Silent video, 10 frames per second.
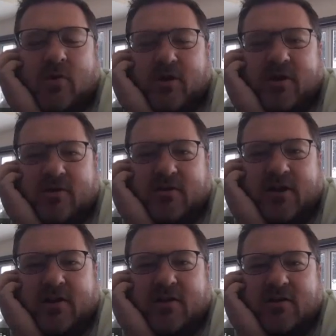Okay,
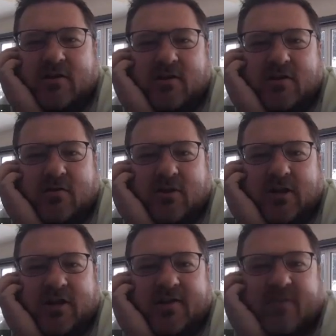great. Well,
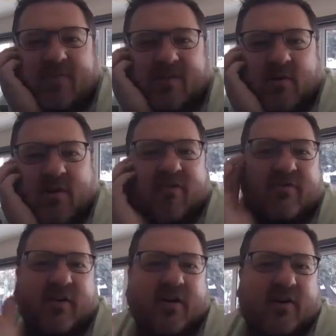I guess we
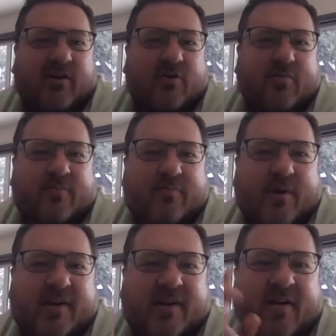have a new
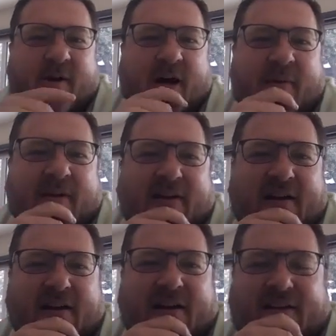person here, Mohammed.
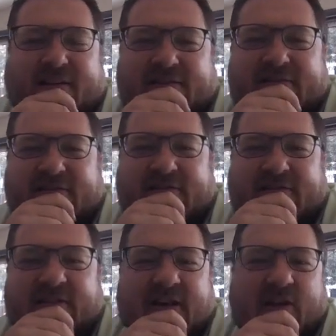
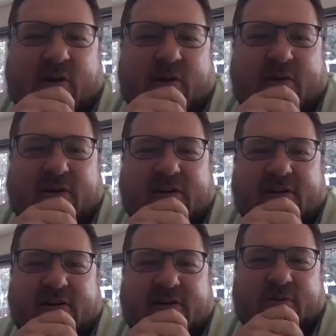
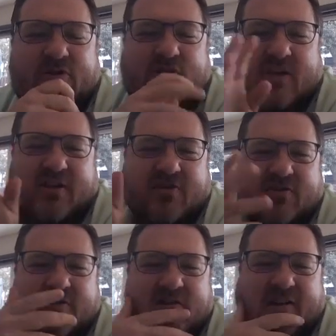Hello, would you like to
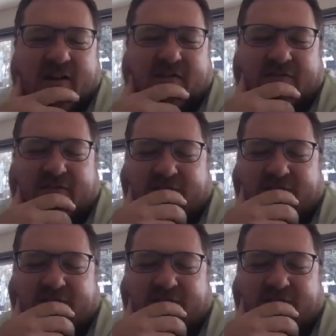introduce yourself?